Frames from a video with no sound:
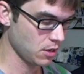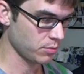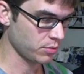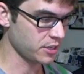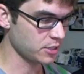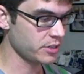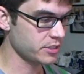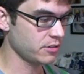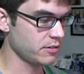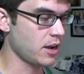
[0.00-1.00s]

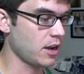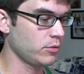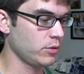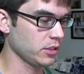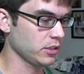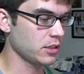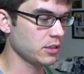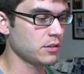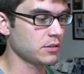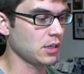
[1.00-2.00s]
price-wise, they're not really
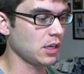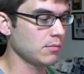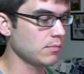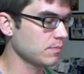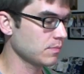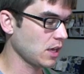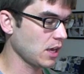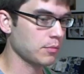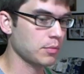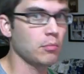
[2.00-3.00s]
in the same
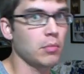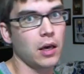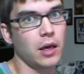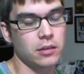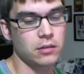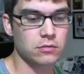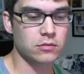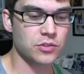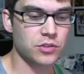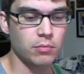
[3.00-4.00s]
camp, but
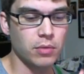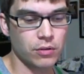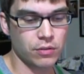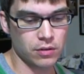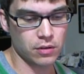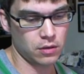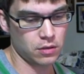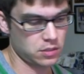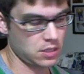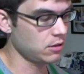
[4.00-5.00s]
since they're both the
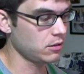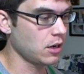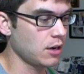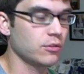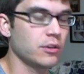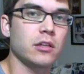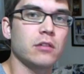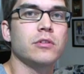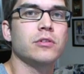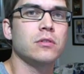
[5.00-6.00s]
standard offering
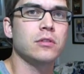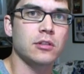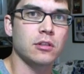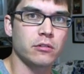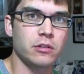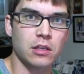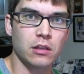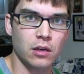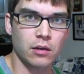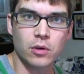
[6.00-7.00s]
of the two distilleries, I
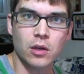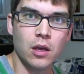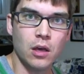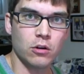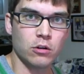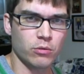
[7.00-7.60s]
thought it would be